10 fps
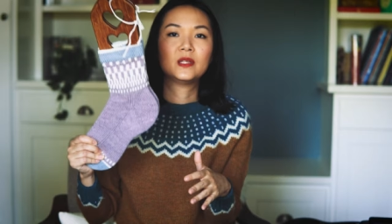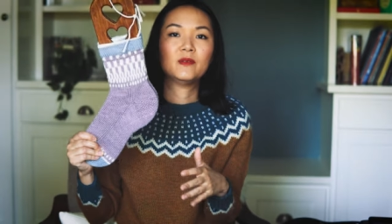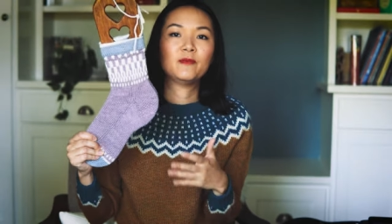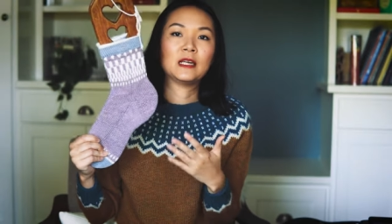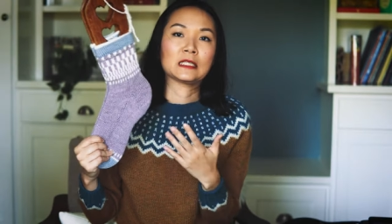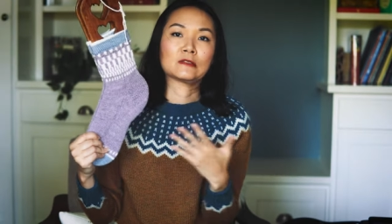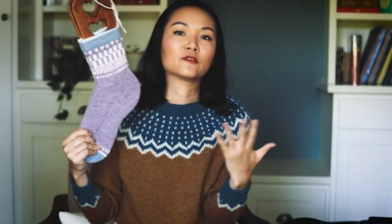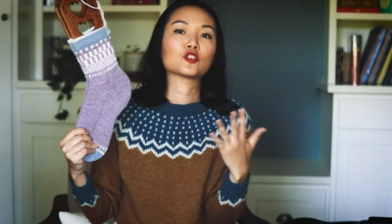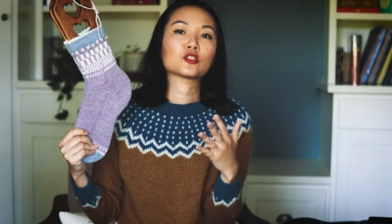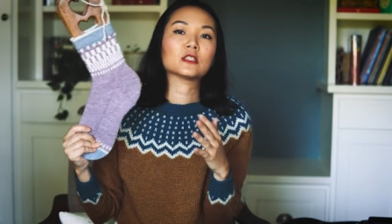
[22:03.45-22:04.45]
KnitPicks
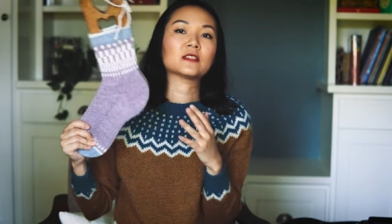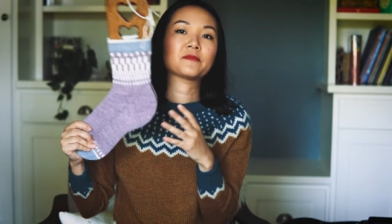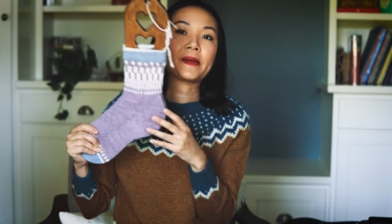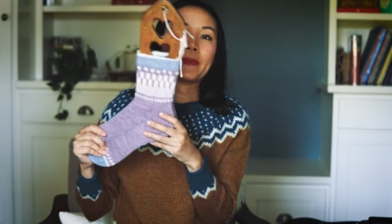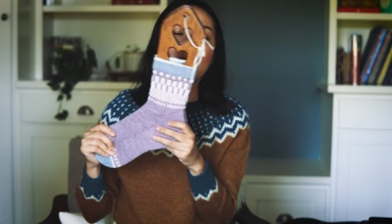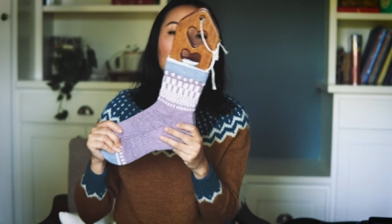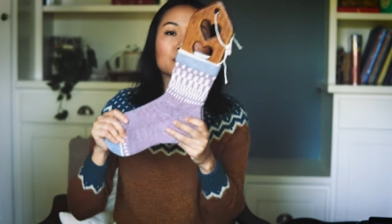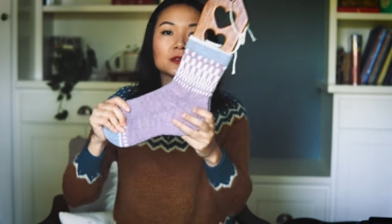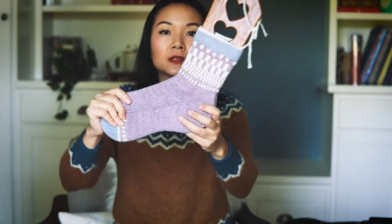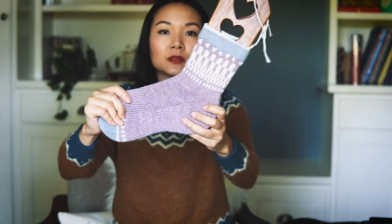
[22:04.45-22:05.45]
versions of my
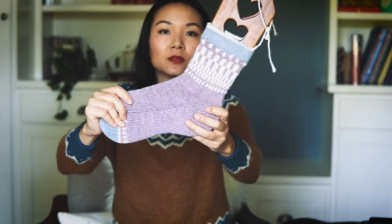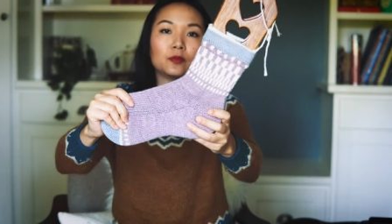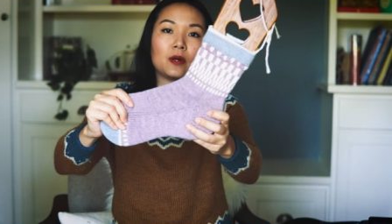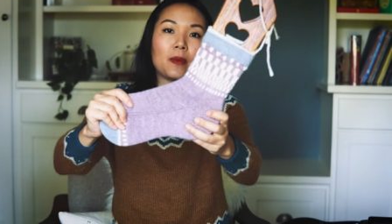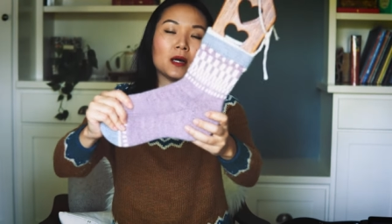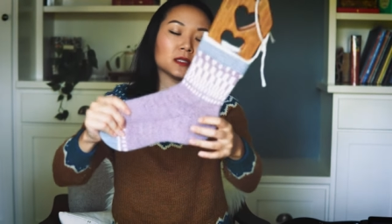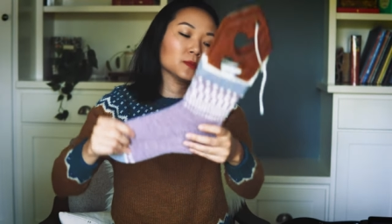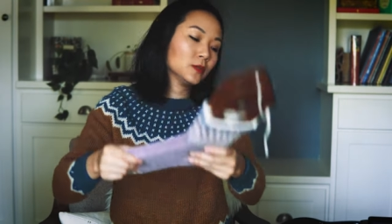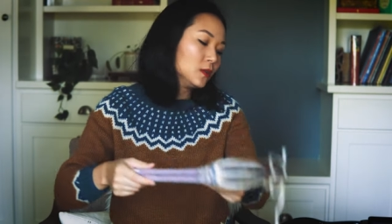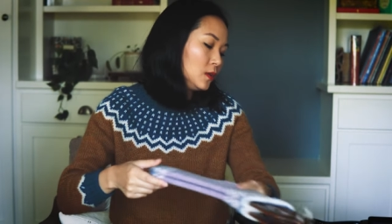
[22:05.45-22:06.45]
patterns where
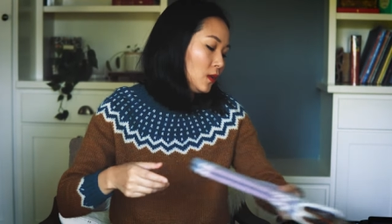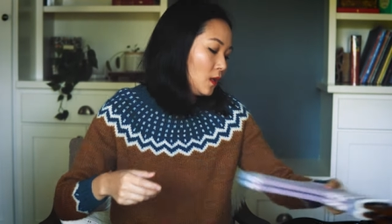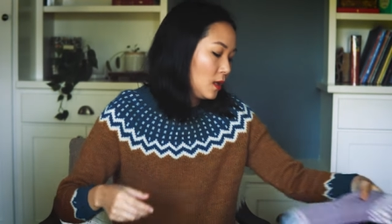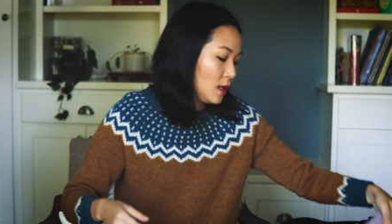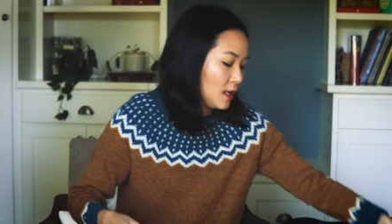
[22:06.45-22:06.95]
possible.